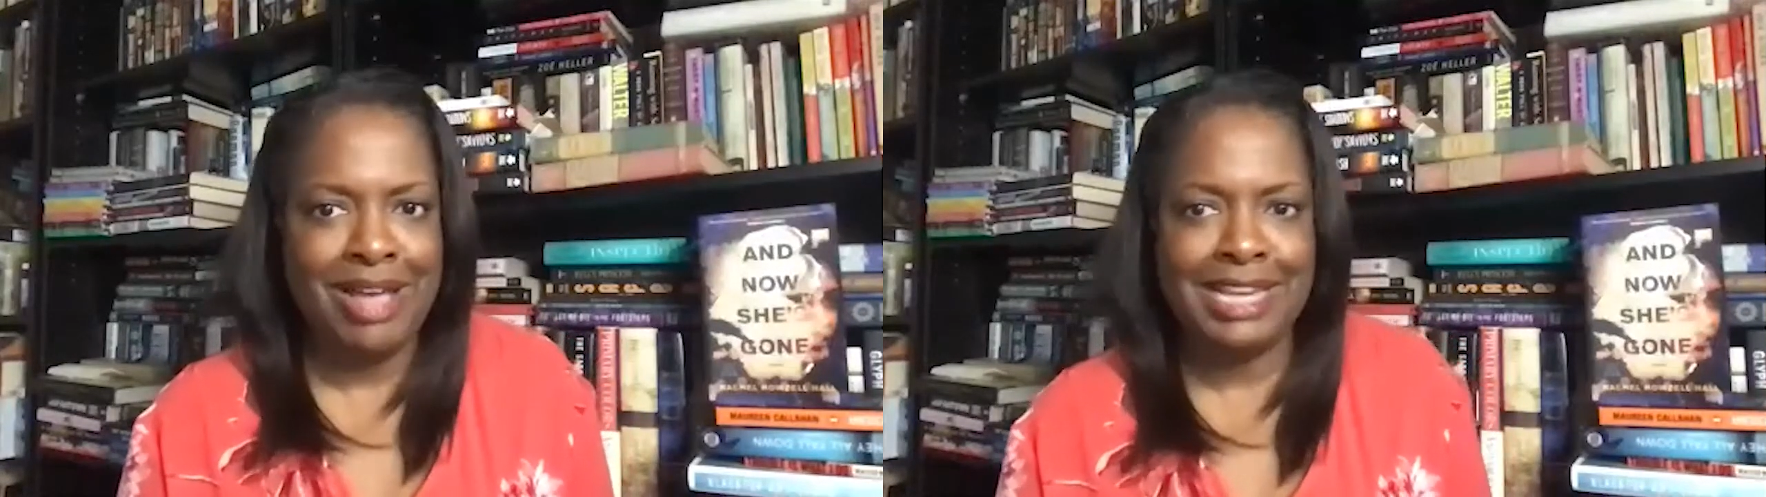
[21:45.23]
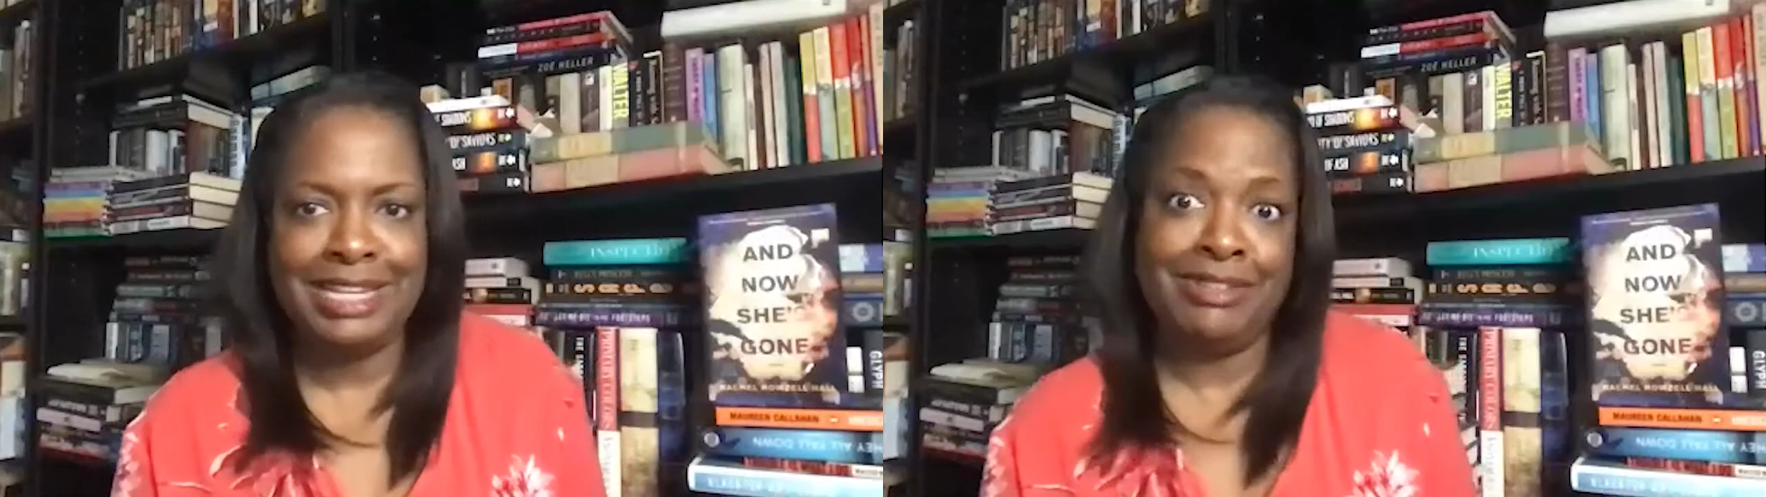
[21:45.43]

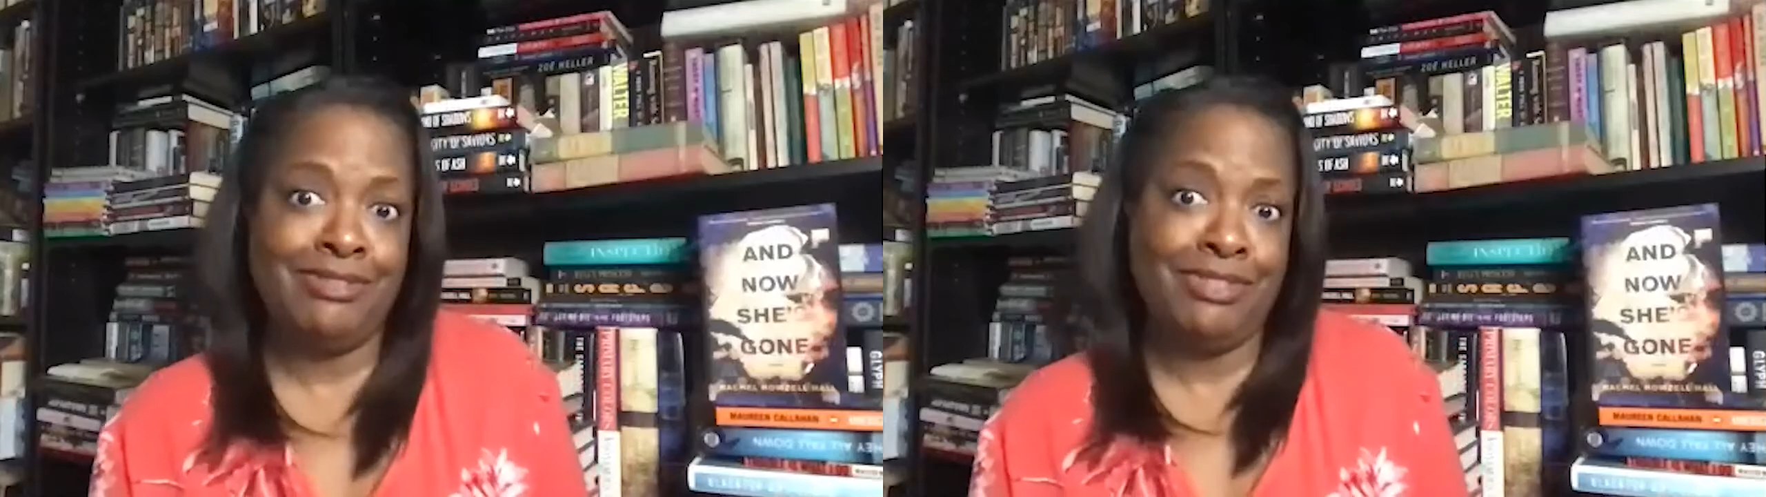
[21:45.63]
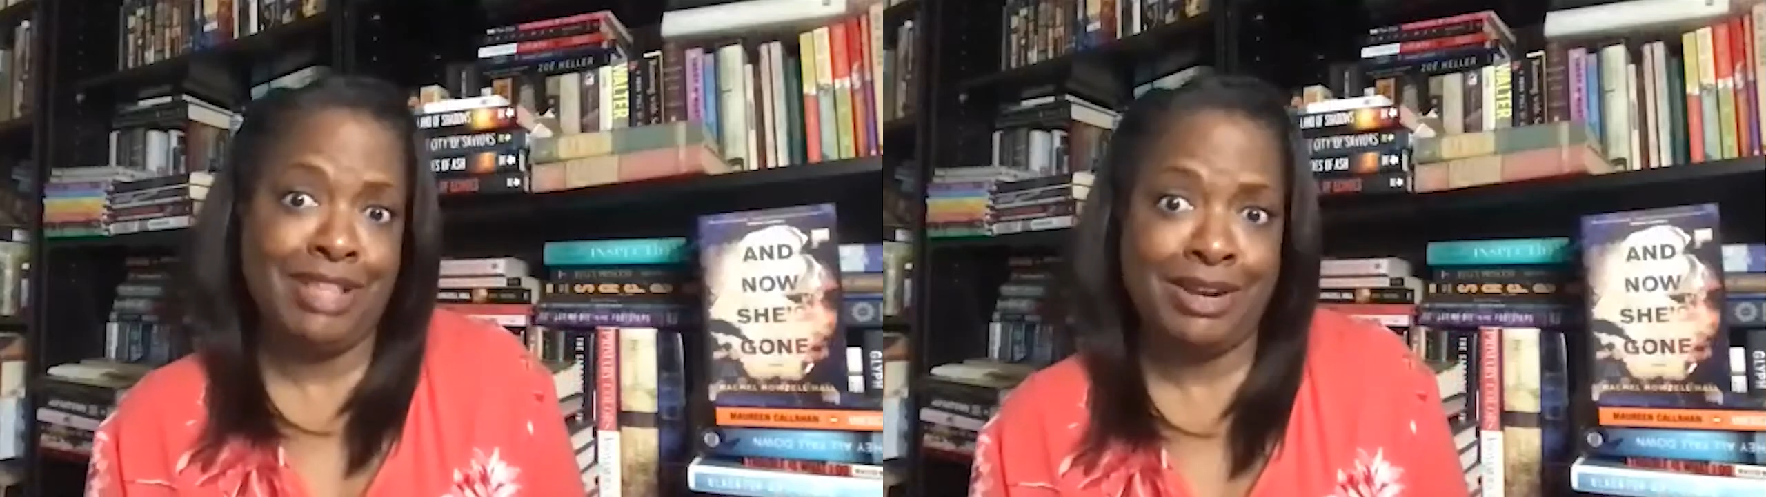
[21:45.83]
I didn't
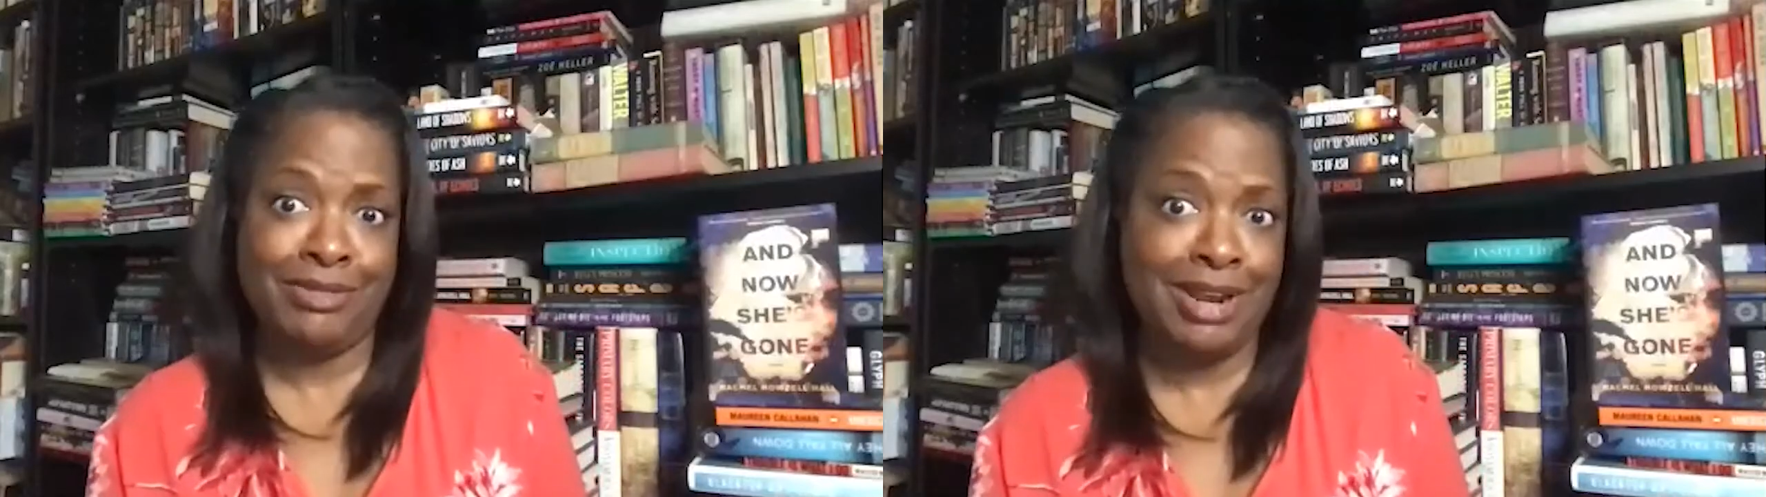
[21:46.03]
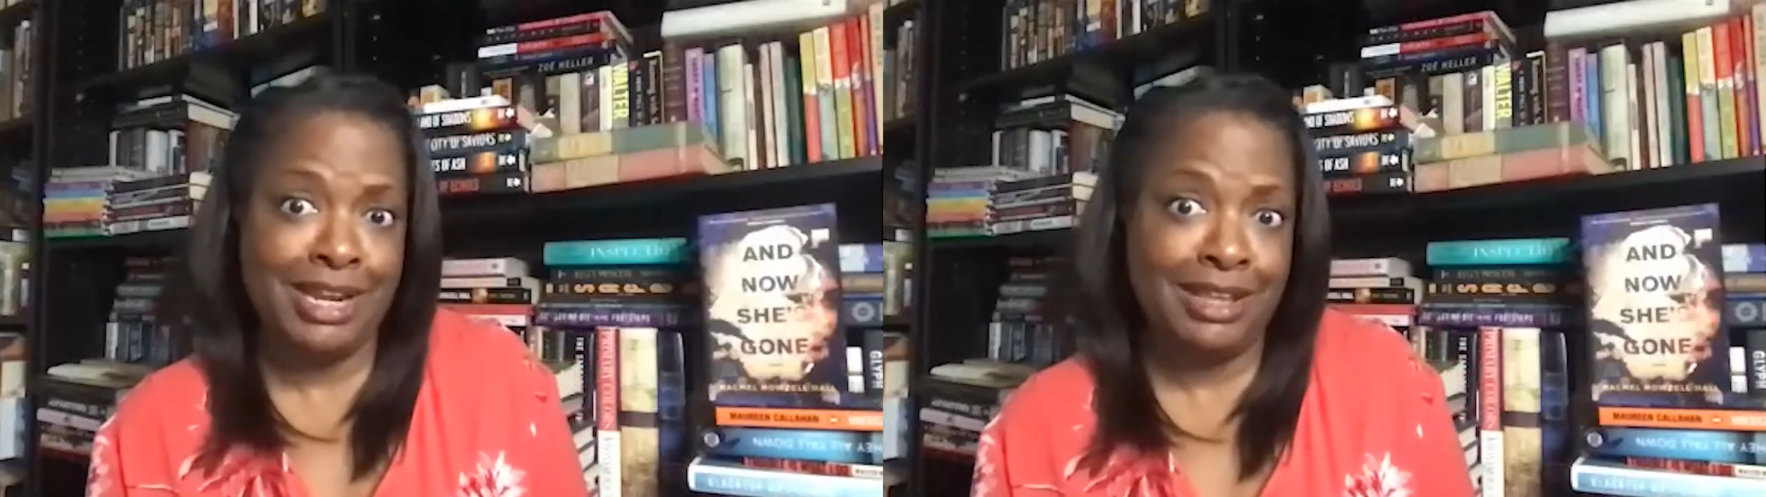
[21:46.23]
feel like
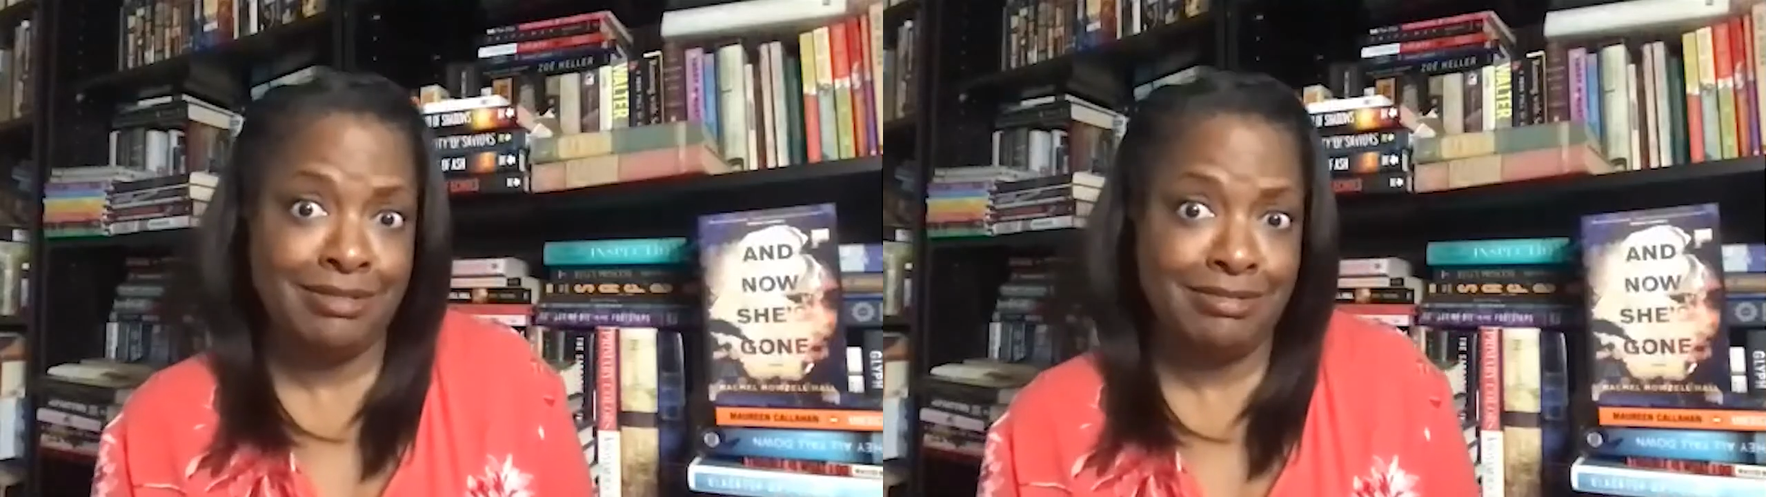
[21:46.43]
writing,